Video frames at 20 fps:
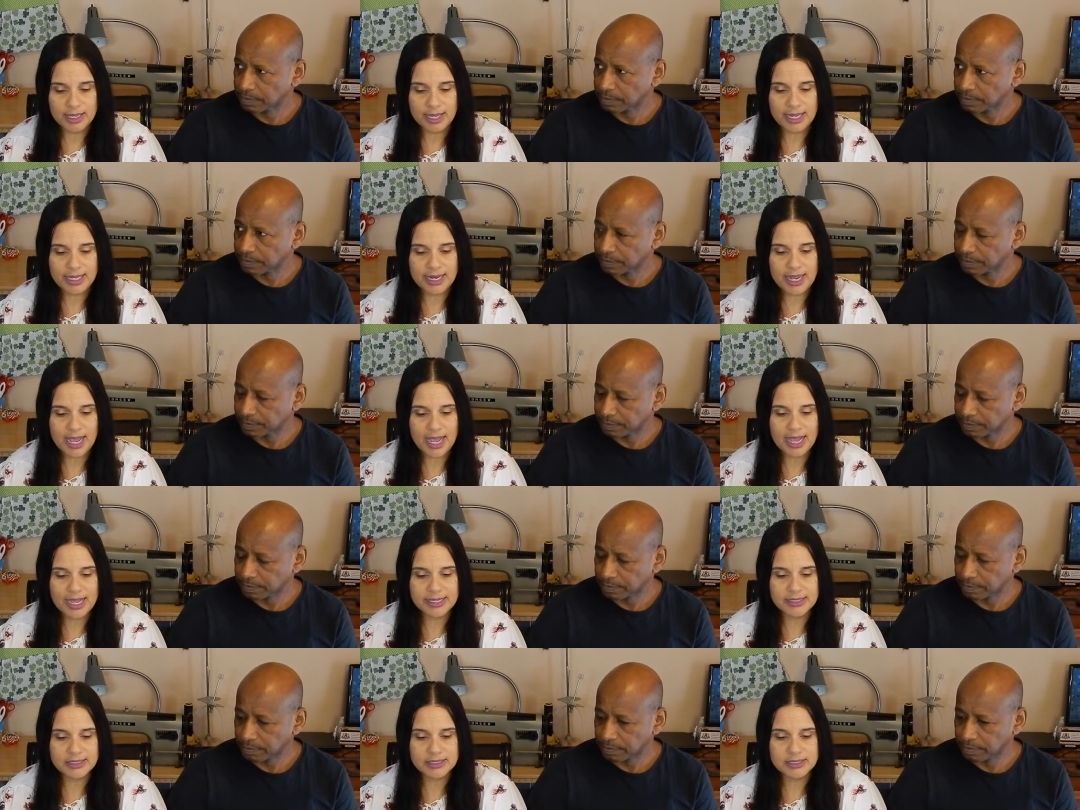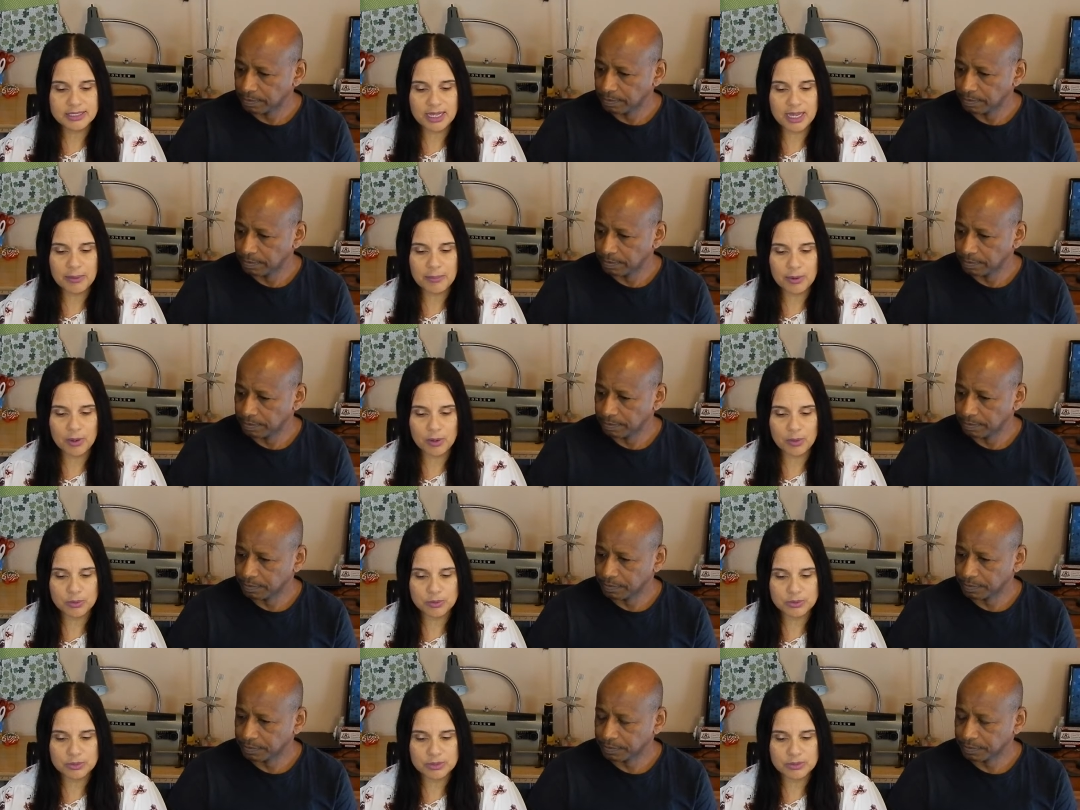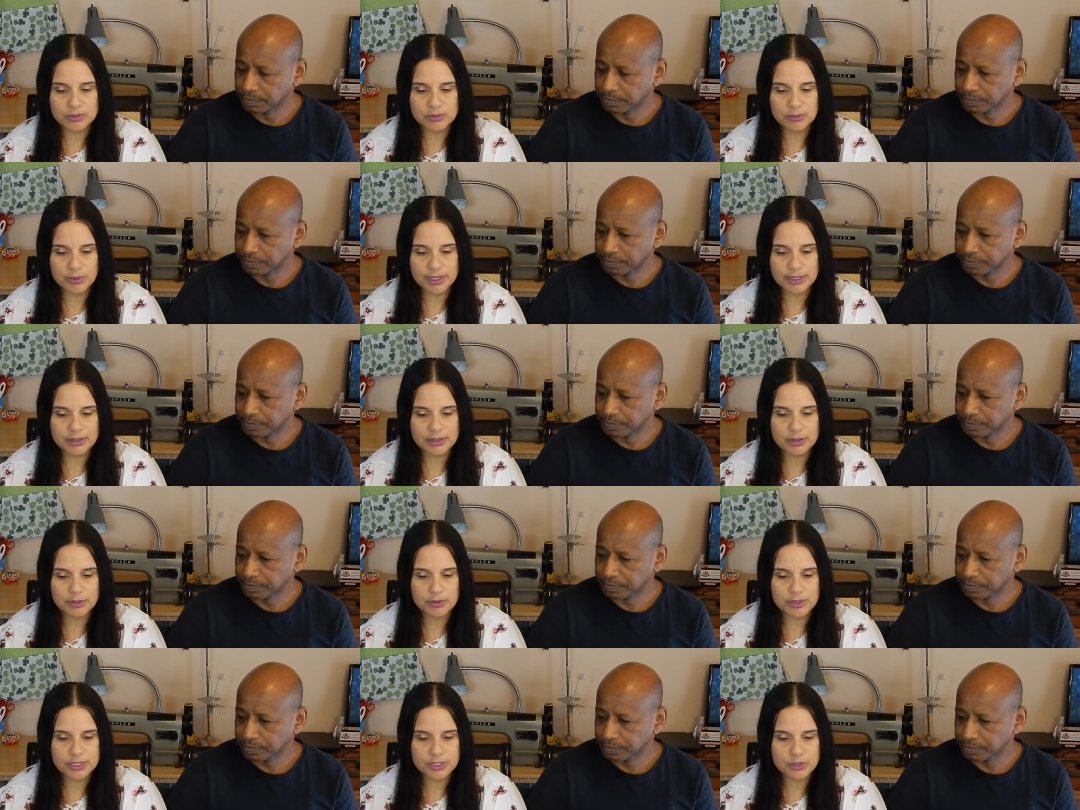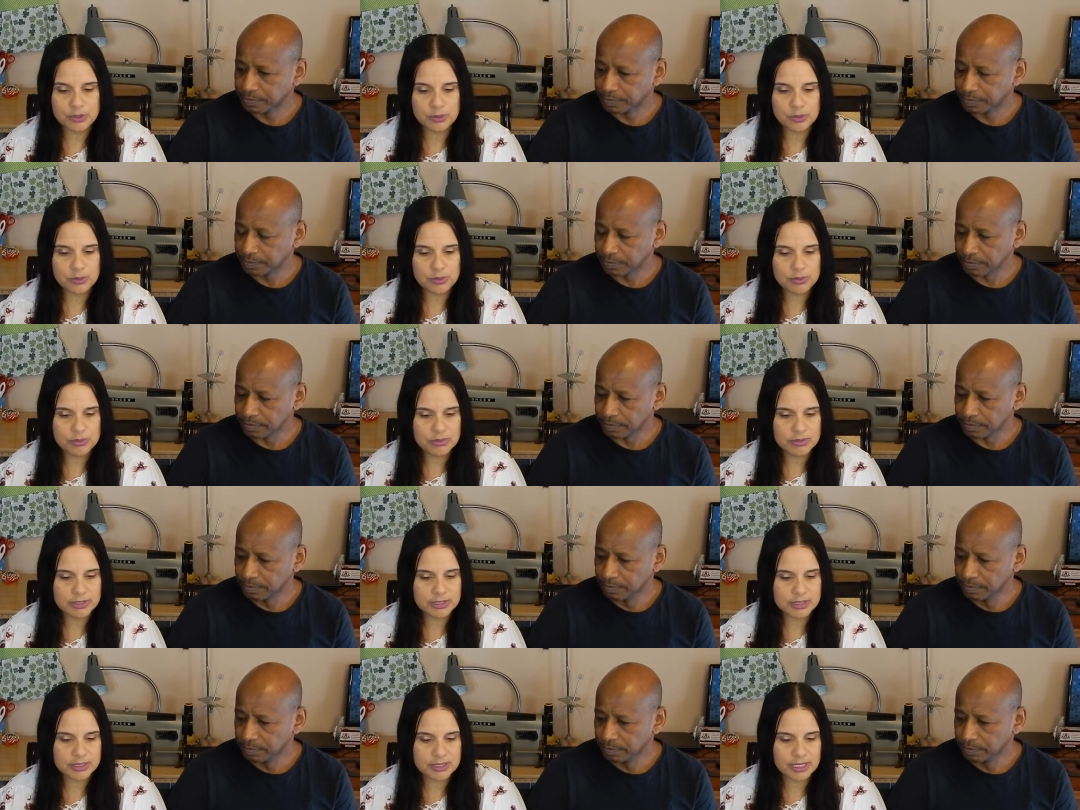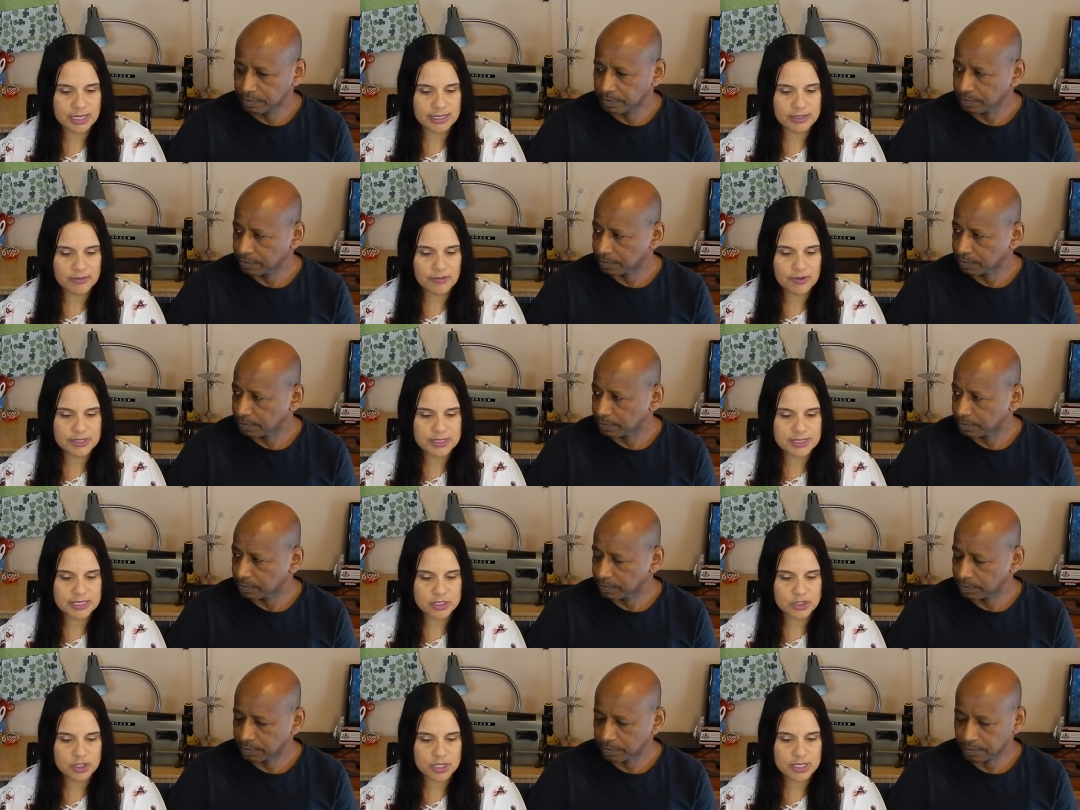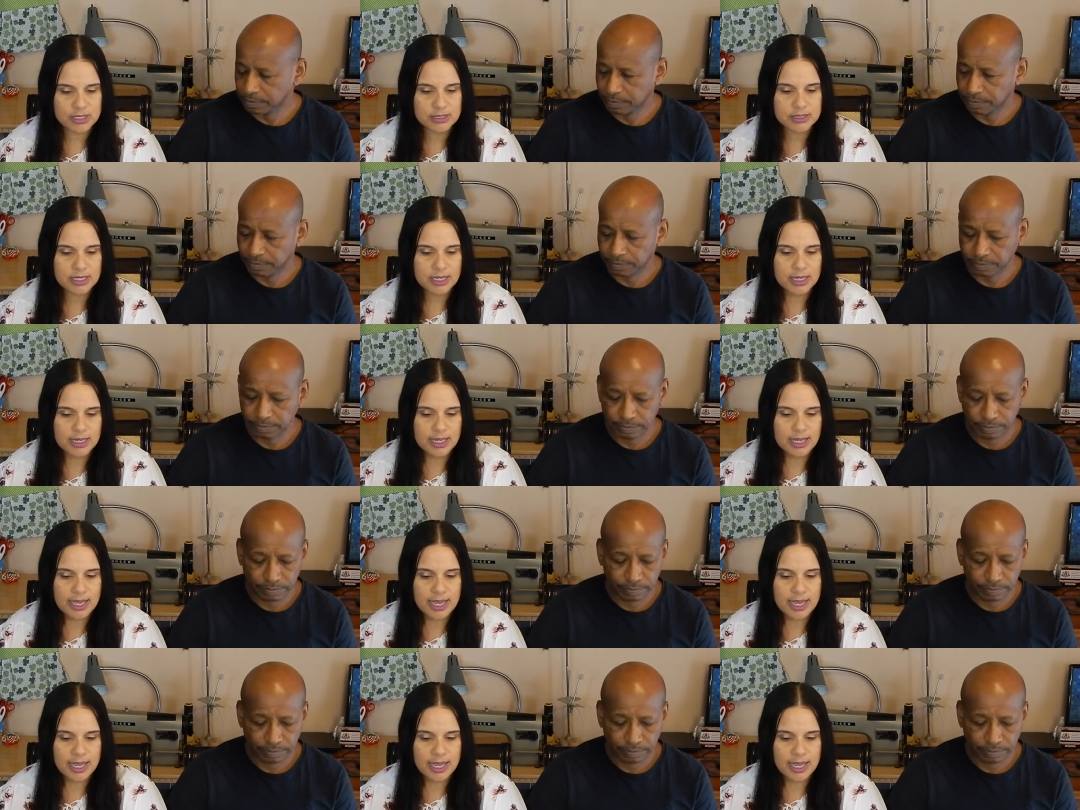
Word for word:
Speaker 1: it has about, what, 32 uh, different stitches,